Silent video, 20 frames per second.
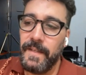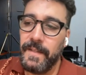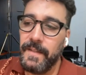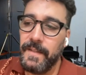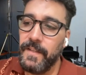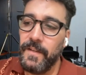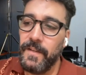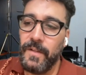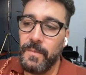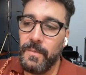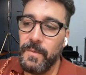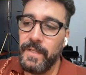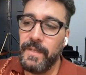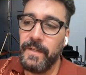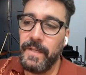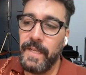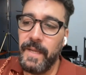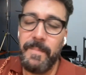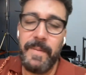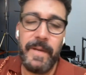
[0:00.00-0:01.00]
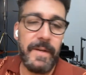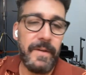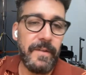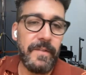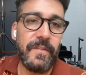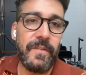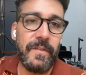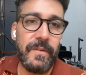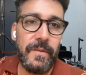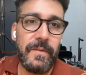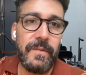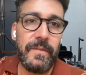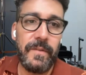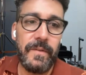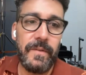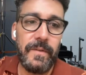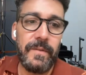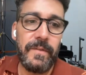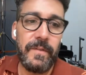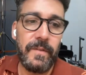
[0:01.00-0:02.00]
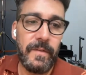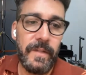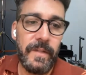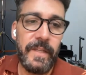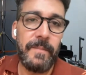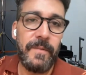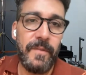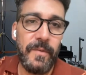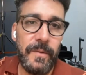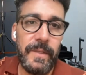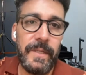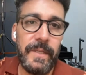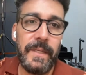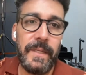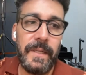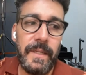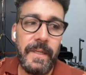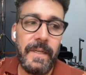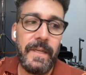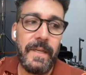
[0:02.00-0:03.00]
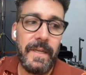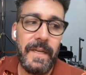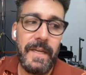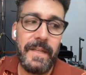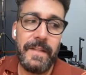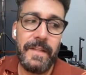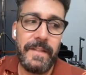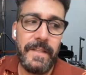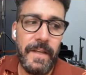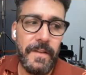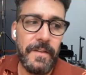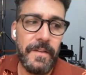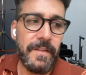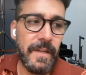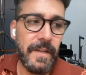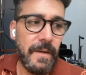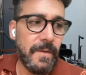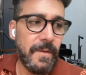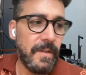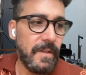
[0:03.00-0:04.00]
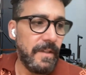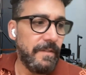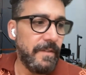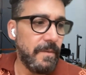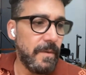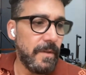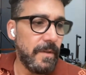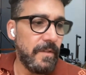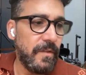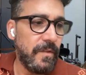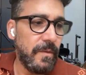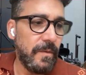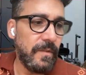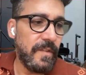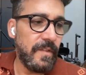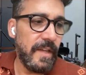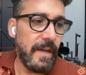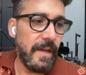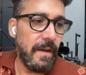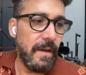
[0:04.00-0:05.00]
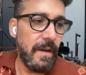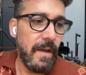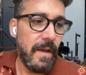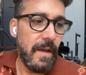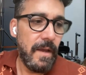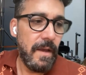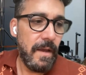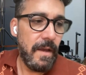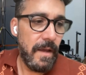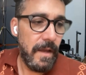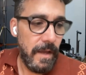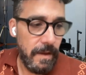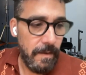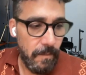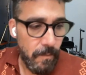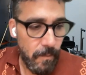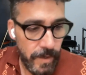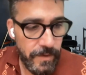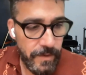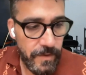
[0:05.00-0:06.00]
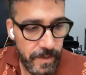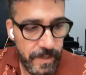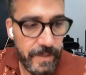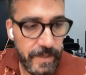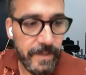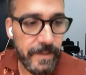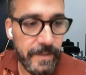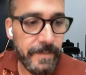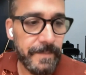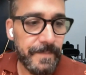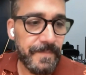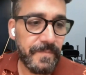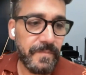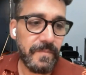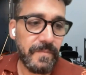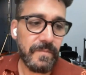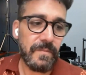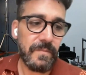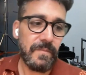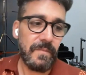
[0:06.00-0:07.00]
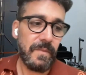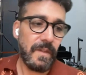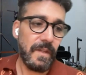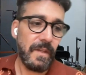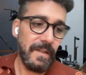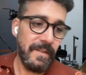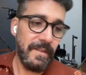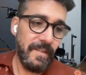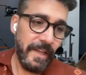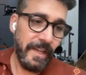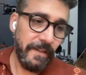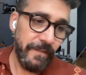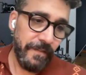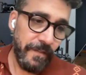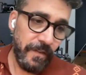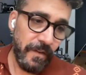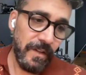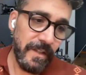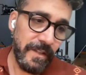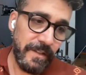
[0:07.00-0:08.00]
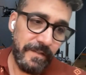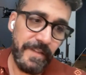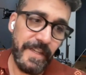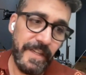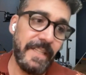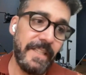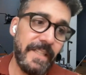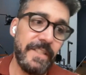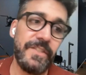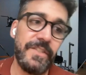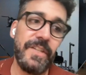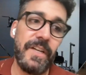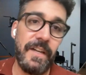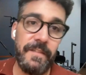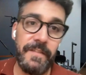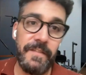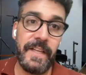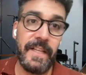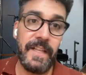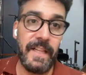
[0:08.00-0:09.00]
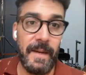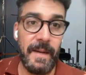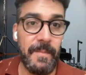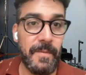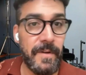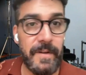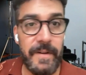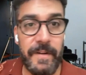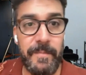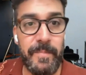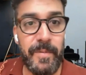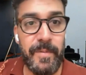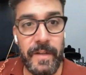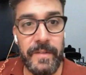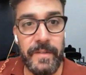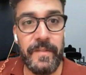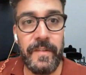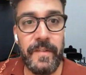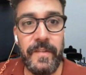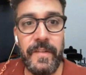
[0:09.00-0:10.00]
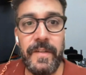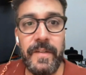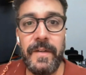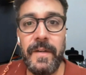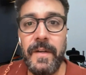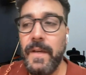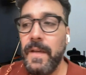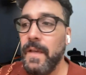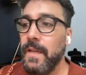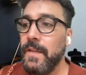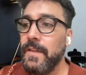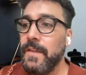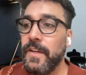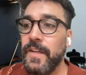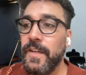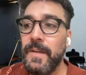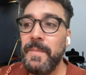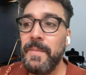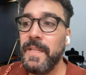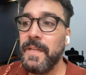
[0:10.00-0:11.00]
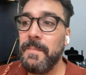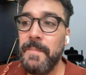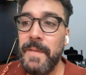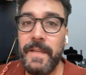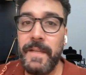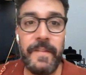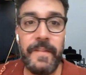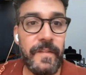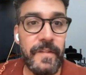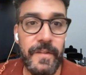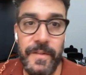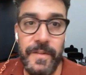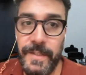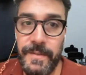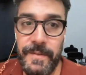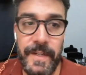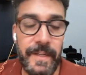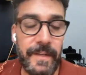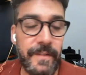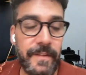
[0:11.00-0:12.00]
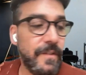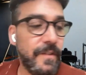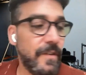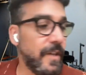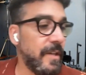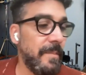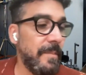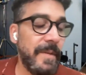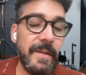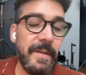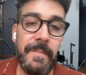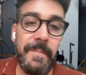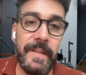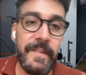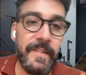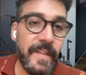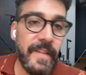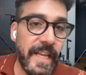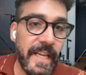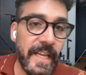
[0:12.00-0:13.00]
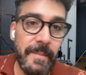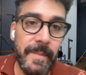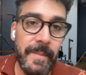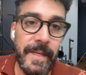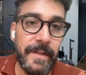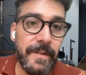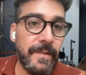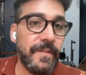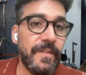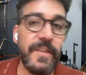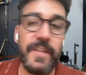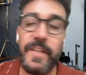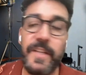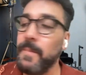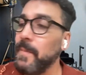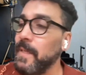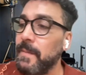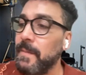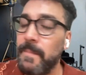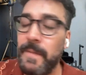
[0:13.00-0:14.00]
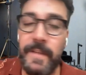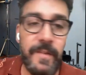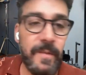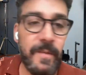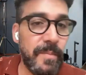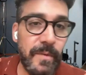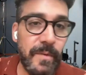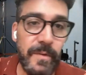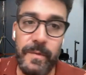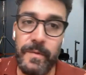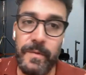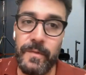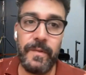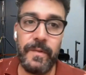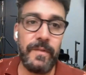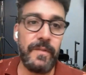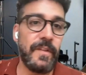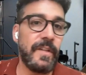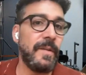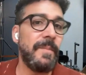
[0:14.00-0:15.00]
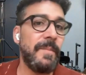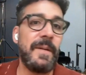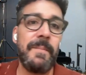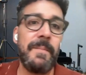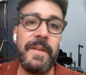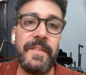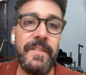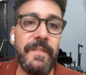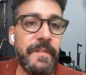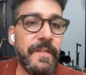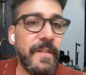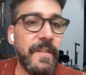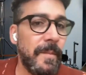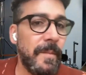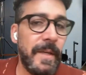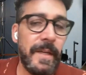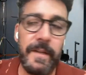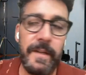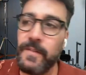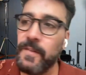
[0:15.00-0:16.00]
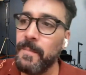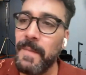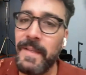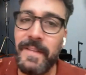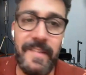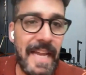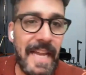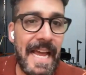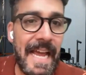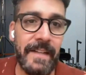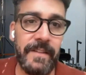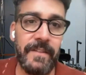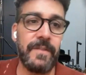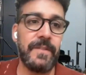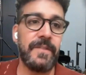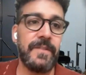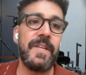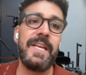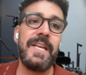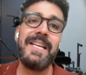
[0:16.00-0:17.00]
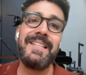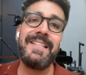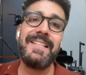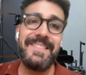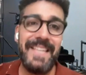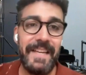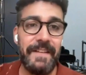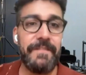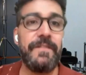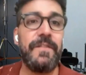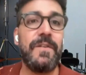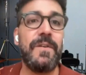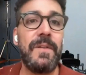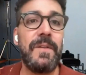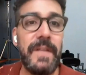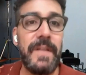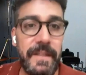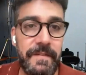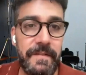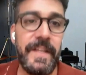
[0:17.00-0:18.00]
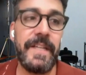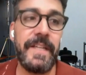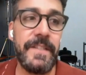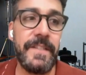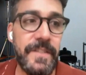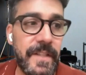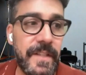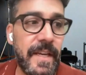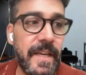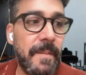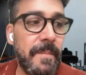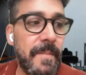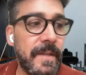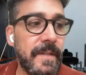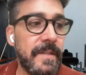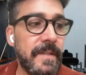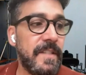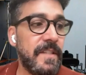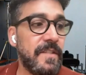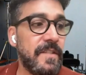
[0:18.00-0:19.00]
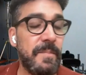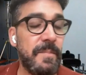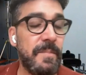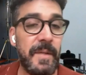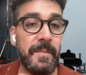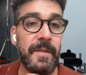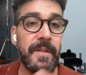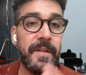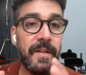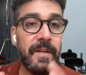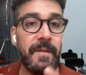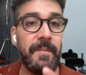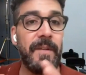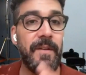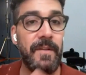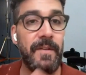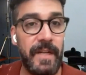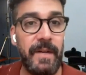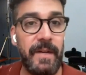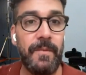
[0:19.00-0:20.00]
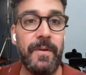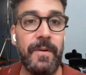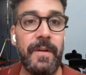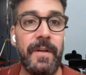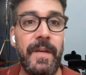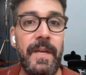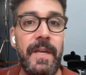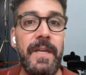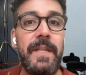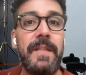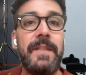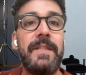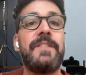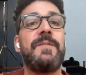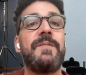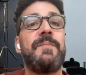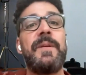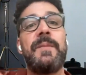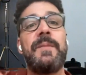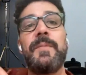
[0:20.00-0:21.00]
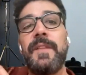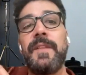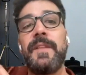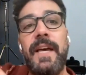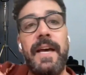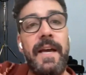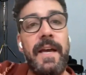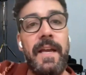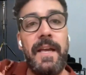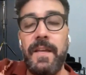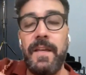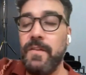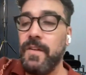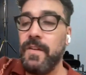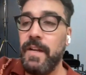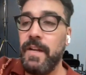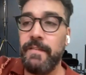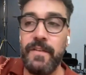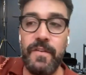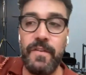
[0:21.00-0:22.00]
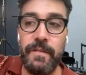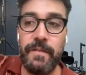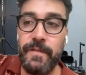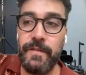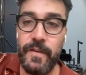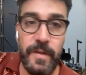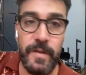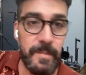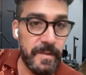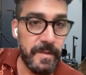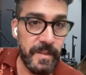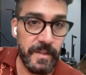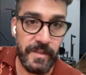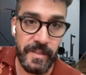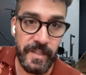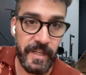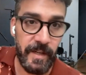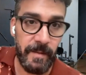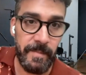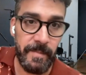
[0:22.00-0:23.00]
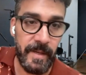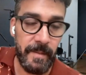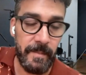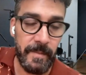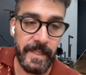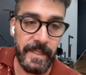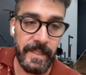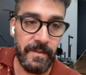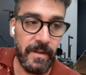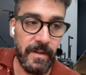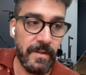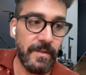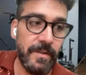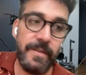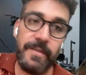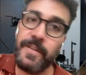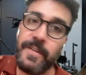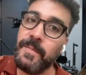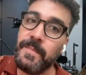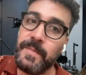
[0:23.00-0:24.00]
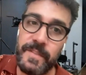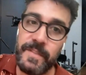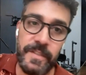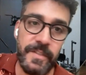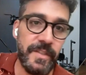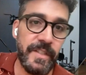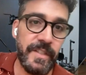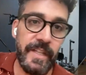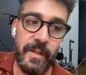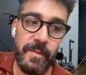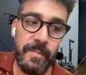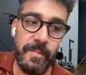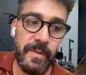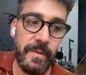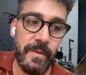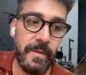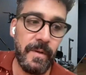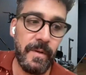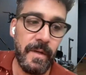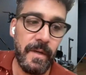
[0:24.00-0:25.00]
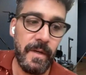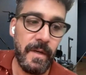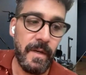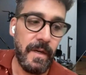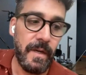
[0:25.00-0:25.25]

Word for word: yeah the only way to get better is to to to keep doing it and then the other thing i want to leave you with too is that when you're here take full advantage of the collaborative process here you're going to meet amazing screenwriters you're going to meet amazing animators you're going to meet amazing producers you're going to meet amazing filmmakers amazing actors take full advantage of that because these are people that are going to be your network these are people that you never know if you're in a position to help them later on or they're in a position to help you.